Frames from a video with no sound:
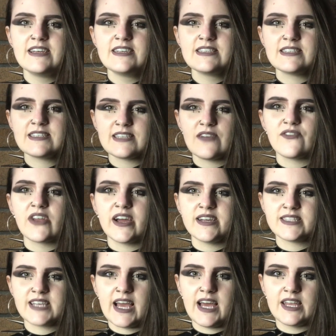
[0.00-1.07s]
7 out of
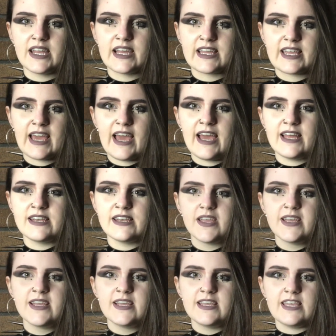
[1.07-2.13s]
10. Again,
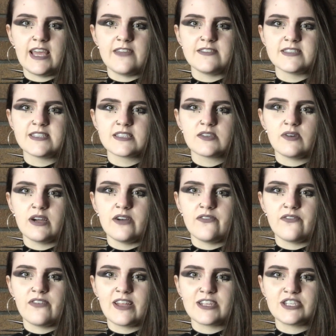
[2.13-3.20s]
yeah, this is quite a
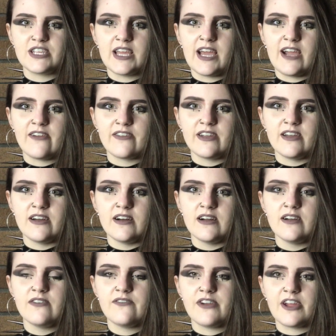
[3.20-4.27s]
fleshy area,
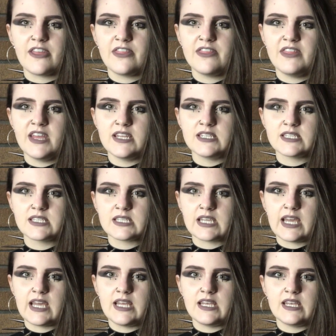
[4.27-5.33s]
very thin
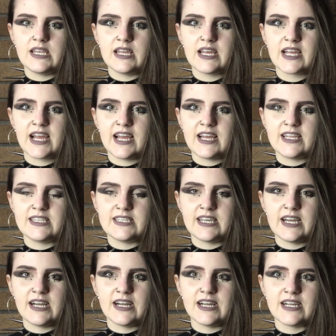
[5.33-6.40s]
skin, and
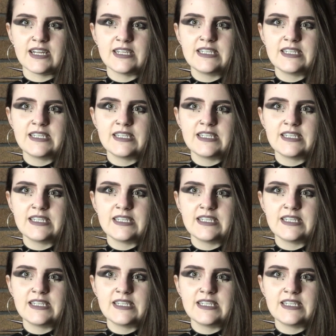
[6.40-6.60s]
yeah,